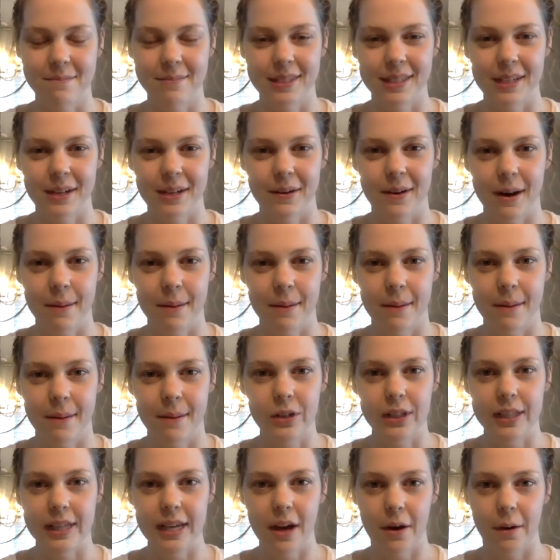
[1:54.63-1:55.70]
So I'm
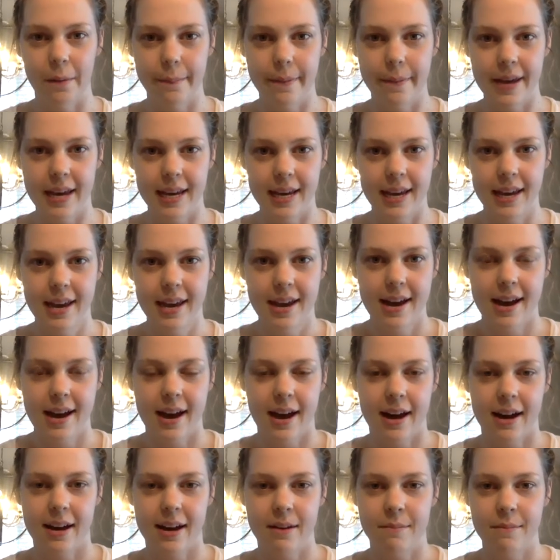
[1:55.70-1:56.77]
really hoping
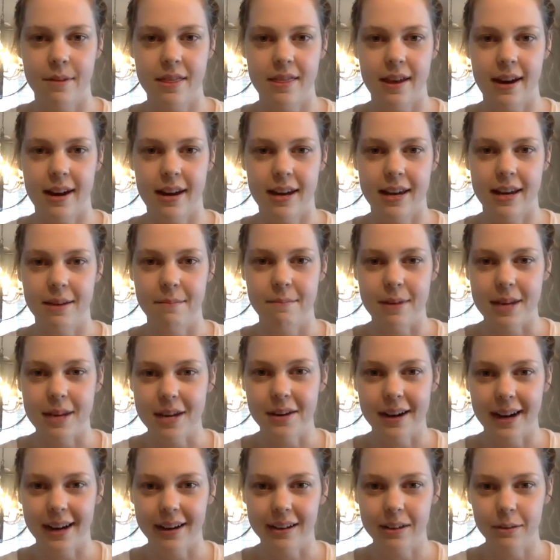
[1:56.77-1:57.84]
that I can meet
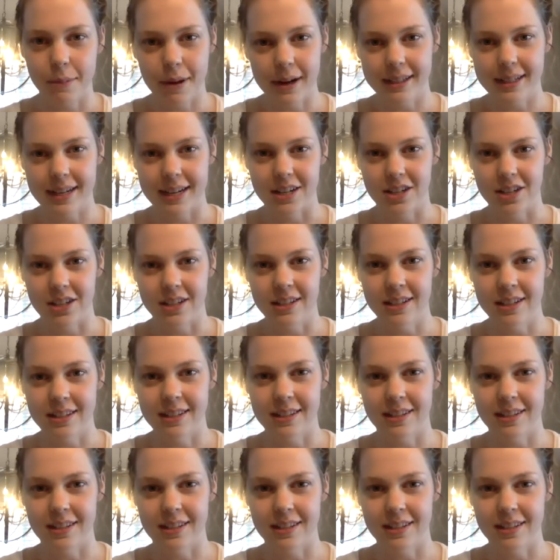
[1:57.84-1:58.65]
your expectations.